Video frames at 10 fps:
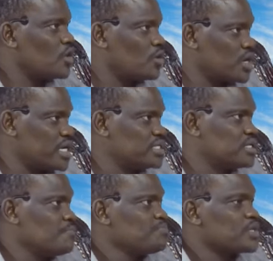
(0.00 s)
All right?
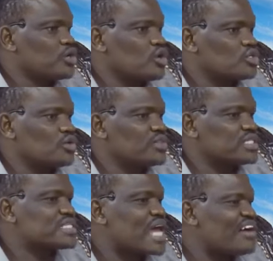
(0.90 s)
Not on the
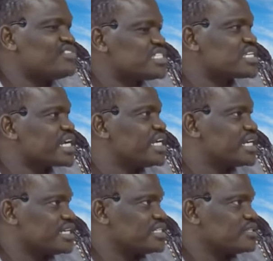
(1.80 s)
service
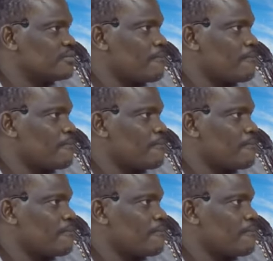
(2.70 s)
rendered.